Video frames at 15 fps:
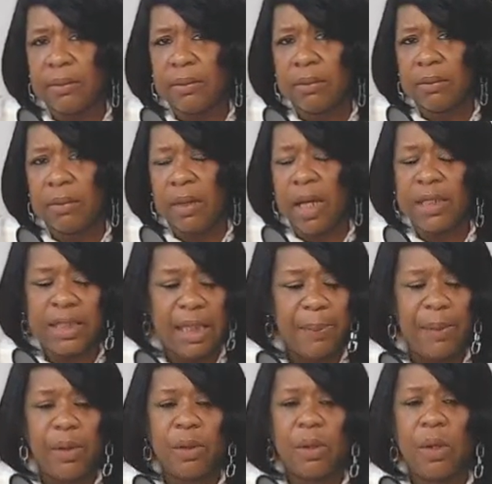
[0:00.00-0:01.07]
A
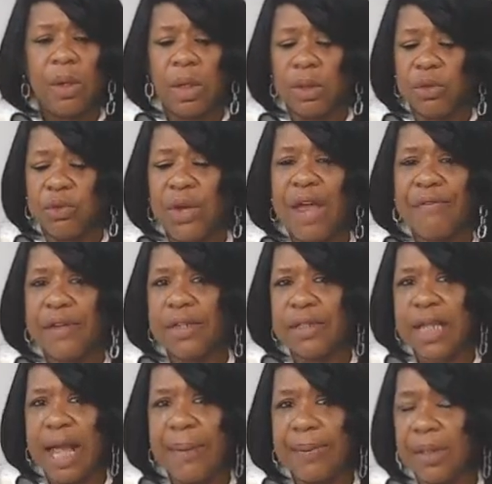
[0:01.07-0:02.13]
simple traffic
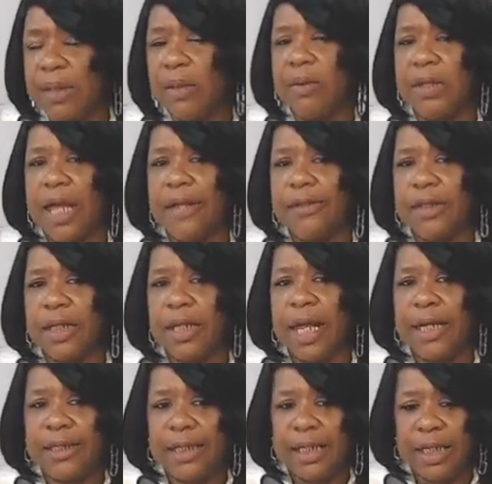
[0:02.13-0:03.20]
stop in
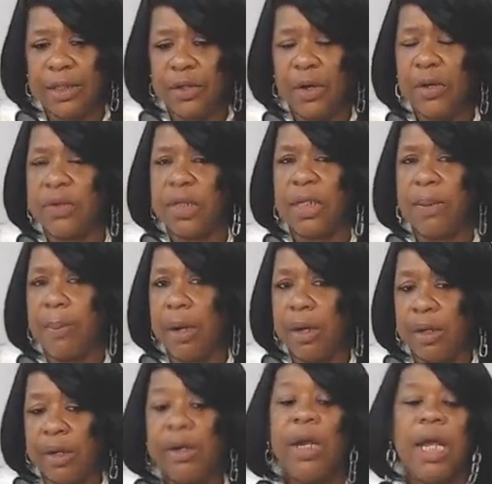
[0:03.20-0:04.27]
2019 turns into
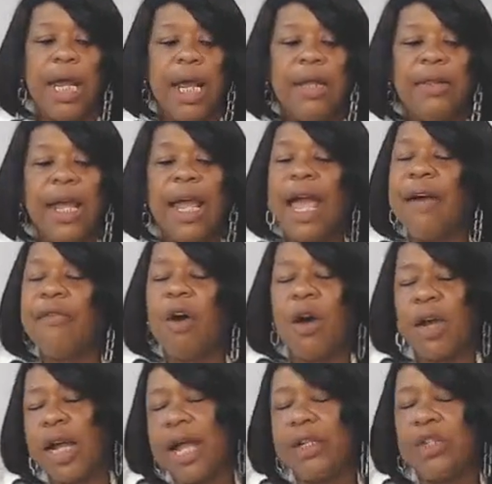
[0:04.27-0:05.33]
murder, and they have all
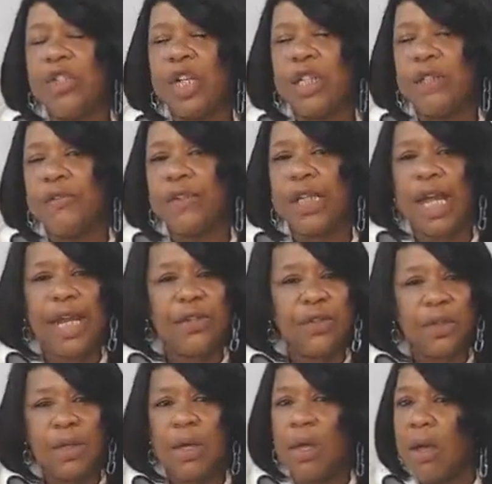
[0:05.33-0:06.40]
kind of
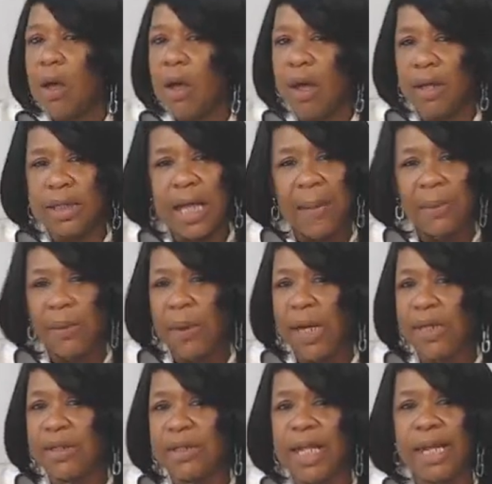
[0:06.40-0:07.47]
justification, all type of ways
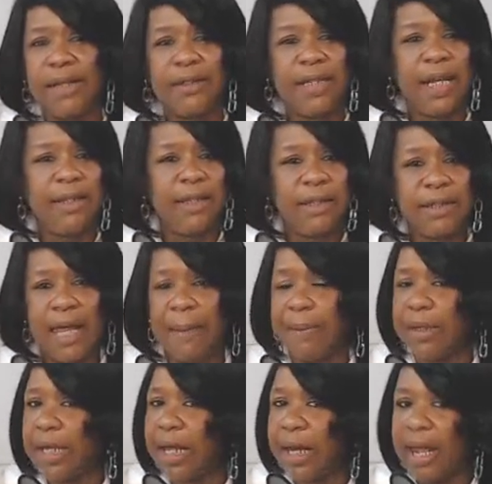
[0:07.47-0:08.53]
that they can say this happened,
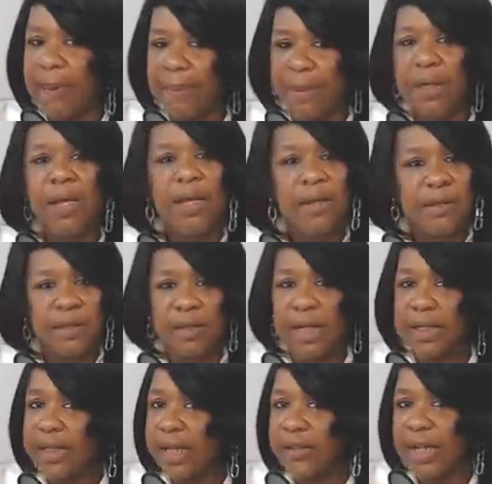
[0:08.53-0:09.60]
that happened, just like
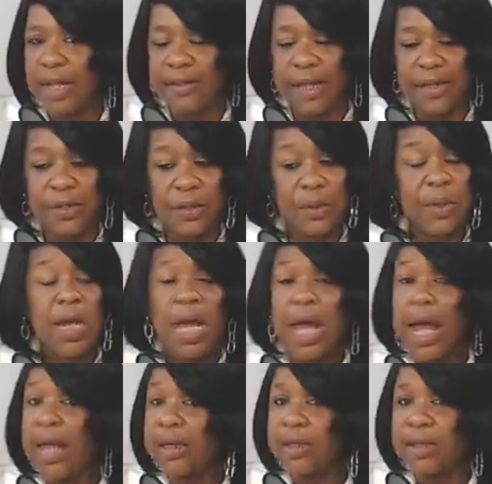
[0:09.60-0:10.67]
they shot that dude.
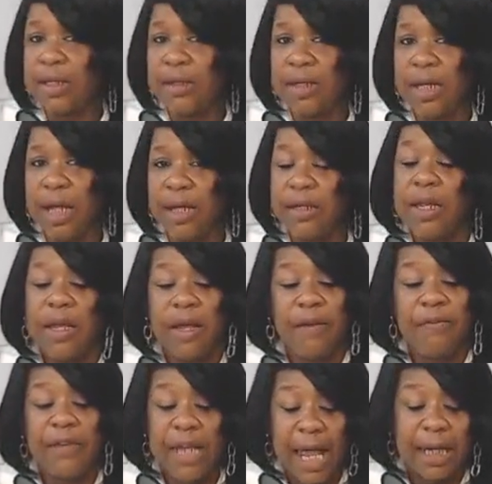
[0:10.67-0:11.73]
I didn't see the gun. If
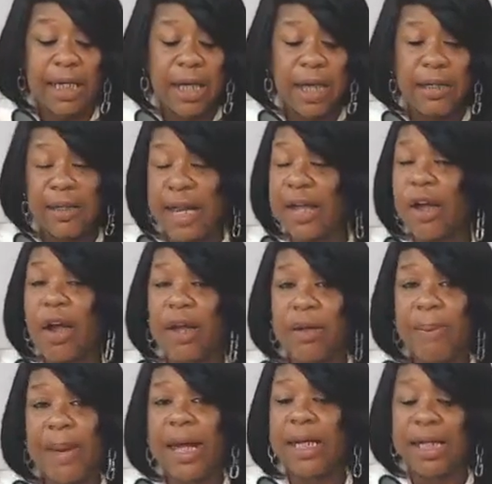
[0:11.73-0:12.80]
he had a gun in that car, the
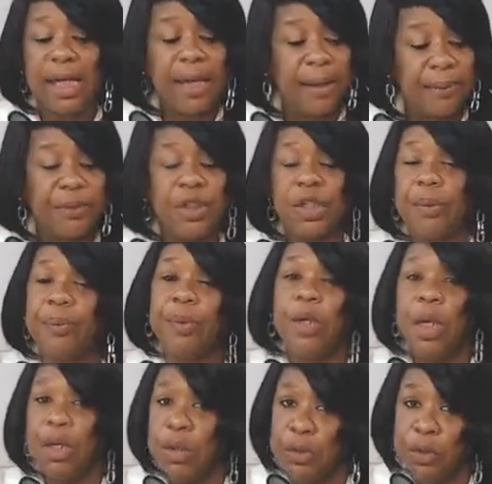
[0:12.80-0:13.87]
body cam should have
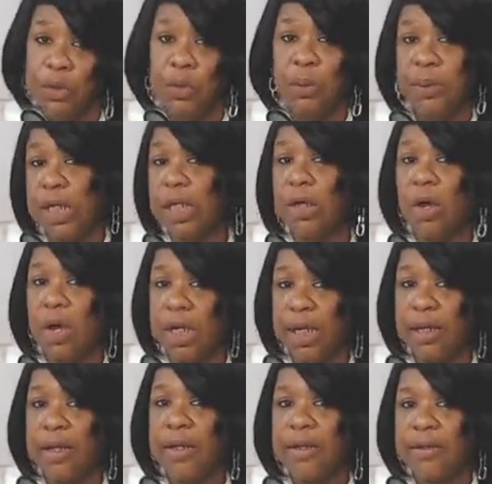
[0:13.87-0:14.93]
zoomed in on it
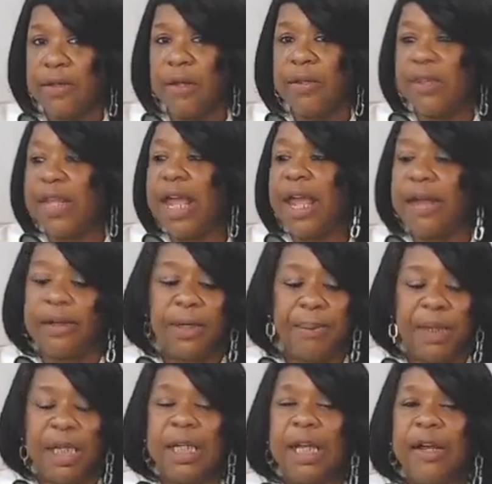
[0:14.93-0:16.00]
so that can be
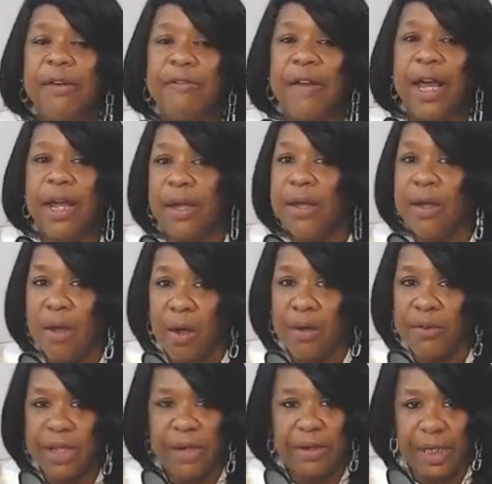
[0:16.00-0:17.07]
clarified on
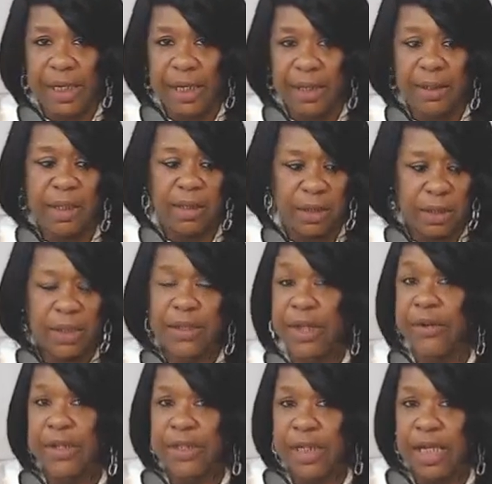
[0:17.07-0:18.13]
their end that there
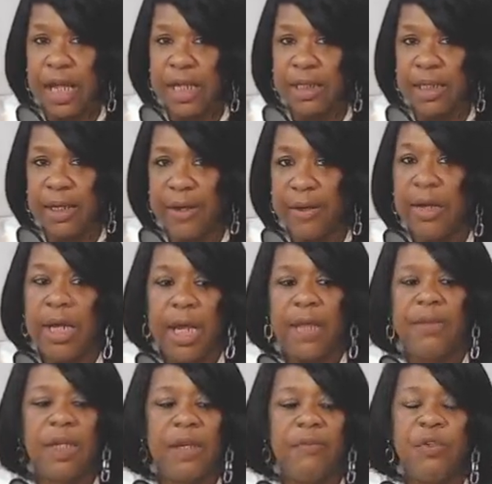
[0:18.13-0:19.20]
is a gun there. And
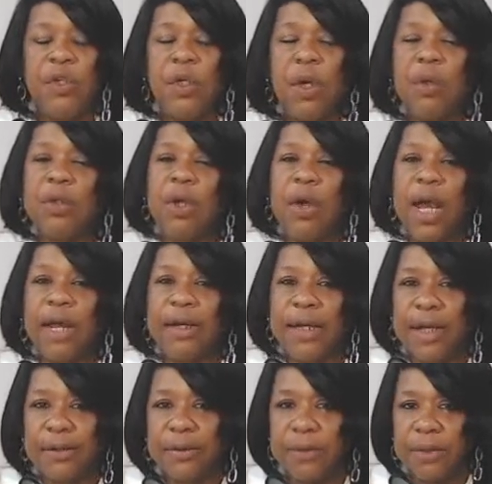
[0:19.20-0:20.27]
then if you don't know how to
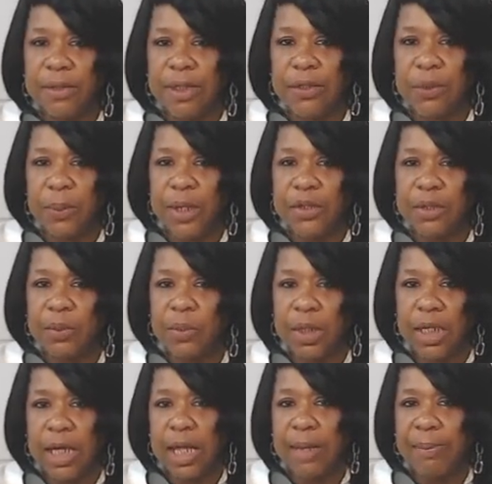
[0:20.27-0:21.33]
handle the situation with a
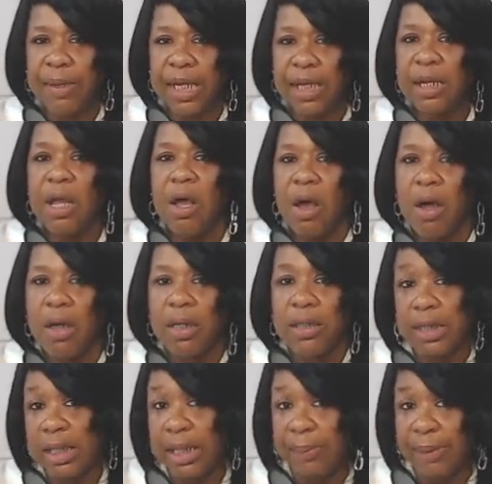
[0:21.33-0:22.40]
gun being on a
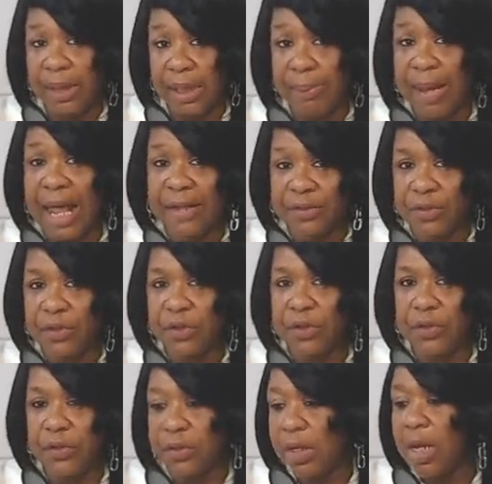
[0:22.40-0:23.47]
sleeping
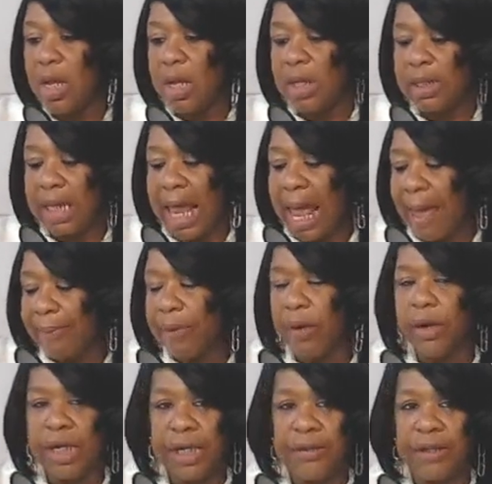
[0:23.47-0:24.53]
passenger's lap or
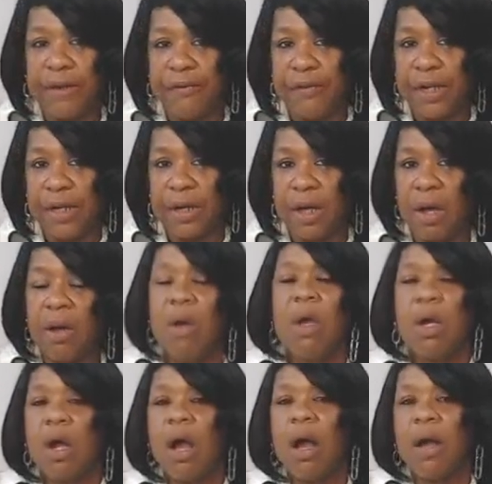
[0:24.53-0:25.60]
in their vehicle,
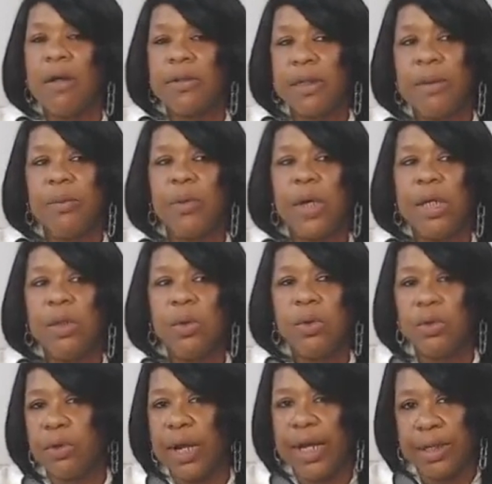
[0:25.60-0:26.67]
call someone who's
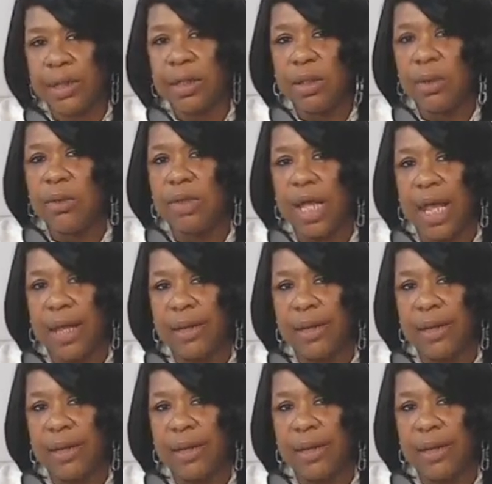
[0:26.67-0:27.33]
trained to do that.